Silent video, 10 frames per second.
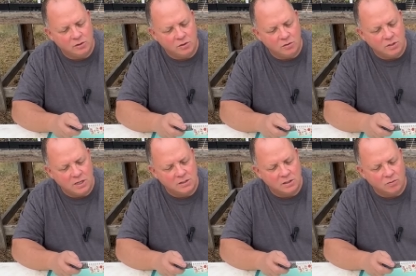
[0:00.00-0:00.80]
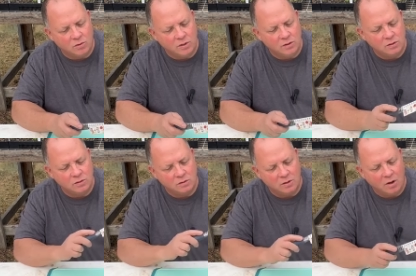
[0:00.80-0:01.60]
two decent
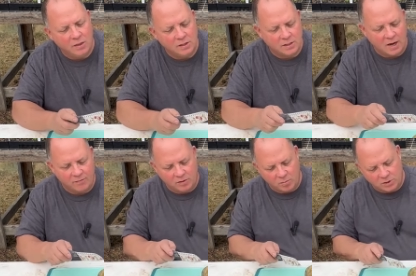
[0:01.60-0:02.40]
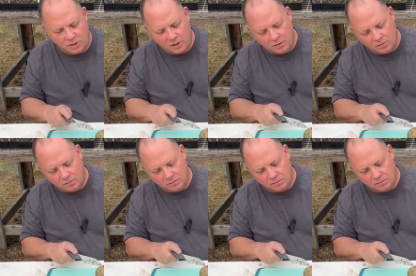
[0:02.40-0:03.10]
ones on this half of the potato.